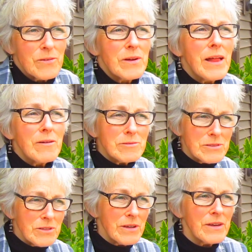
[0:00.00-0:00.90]
Well, I
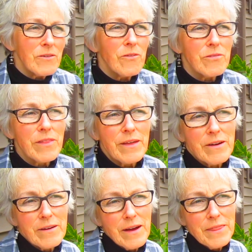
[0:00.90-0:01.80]
was looking over
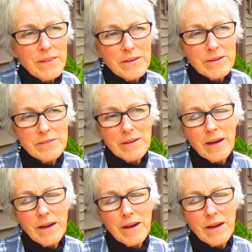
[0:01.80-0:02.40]
there on the